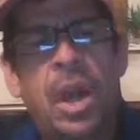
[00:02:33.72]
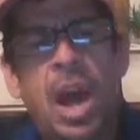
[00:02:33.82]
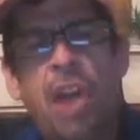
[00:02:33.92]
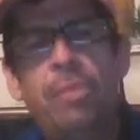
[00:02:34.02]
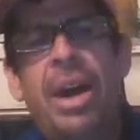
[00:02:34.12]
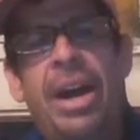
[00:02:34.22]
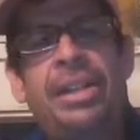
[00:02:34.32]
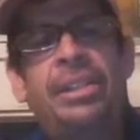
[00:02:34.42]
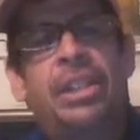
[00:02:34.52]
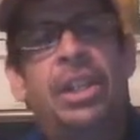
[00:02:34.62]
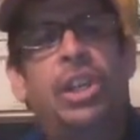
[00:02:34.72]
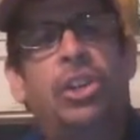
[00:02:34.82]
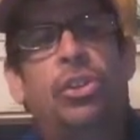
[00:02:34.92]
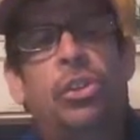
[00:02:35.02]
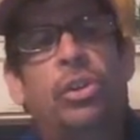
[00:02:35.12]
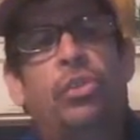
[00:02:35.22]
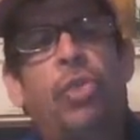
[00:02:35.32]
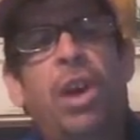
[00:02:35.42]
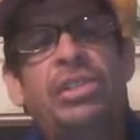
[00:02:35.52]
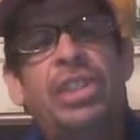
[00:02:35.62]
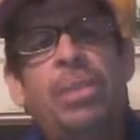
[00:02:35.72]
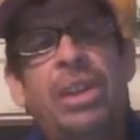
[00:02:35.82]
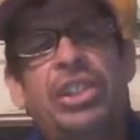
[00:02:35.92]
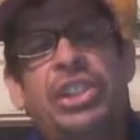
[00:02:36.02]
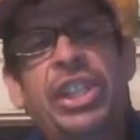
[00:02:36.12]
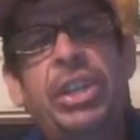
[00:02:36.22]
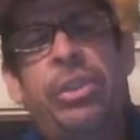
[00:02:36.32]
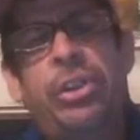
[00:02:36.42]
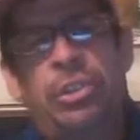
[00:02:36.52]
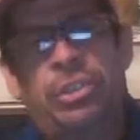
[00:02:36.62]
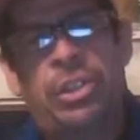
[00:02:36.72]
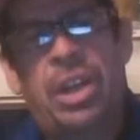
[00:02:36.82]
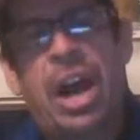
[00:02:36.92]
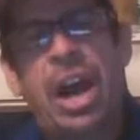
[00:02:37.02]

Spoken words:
Our mind draws the materials